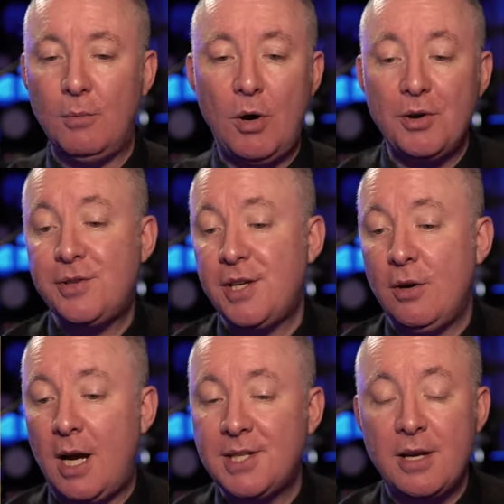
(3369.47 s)
One or two.
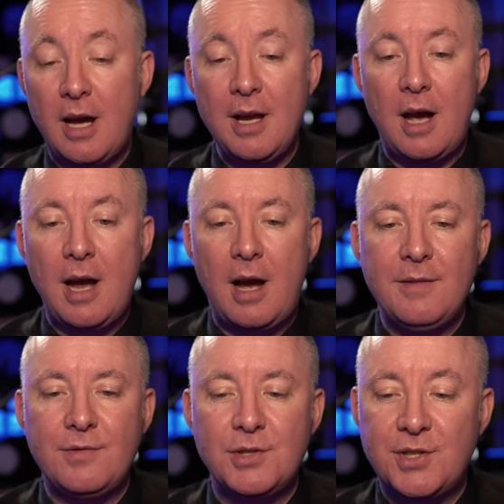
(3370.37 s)
I, I, I
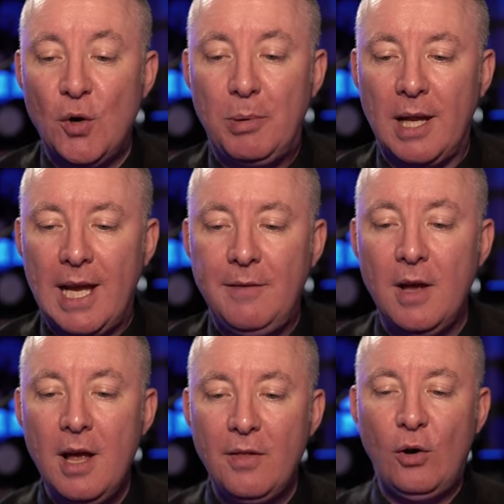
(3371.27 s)
still
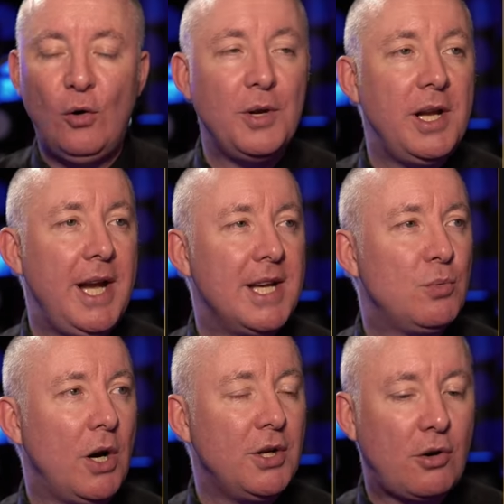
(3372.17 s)
believe that all you need is
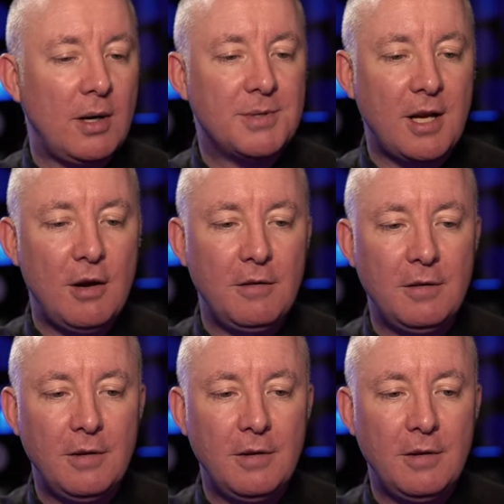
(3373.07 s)
one crypto